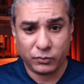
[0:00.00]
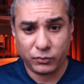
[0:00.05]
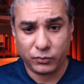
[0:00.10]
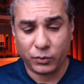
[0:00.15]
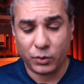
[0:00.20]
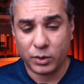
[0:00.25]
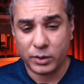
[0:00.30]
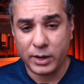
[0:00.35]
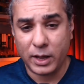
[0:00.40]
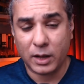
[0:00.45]

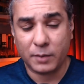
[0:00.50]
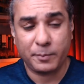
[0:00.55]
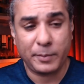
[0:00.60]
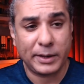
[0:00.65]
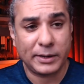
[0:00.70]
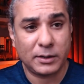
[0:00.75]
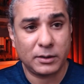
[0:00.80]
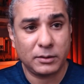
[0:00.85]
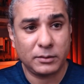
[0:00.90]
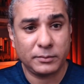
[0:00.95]
for dark
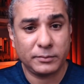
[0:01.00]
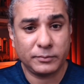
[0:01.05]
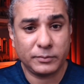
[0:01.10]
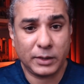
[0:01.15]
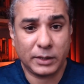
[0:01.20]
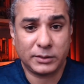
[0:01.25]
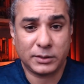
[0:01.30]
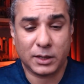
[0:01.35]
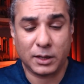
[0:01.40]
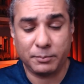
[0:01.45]
matter,
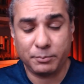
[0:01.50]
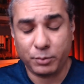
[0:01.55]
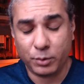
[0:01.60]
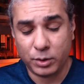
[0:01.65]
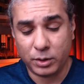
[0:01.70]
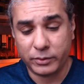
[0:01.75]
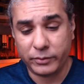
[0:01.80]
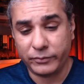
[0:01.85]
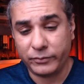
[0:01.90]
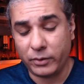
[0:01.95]
as a
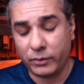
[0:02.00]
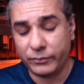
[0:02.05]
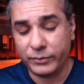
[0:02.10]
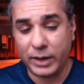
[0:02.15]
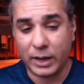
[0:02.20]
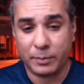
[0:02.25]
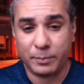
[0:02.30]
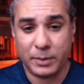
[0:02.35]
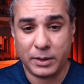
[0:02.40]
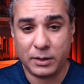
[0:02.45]
component of, of
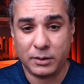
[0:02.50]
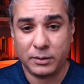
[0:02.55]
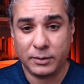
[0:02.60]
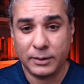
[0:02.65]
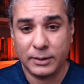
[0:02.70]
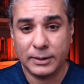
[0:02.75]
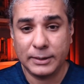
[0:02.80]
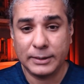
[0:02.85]
dark matter,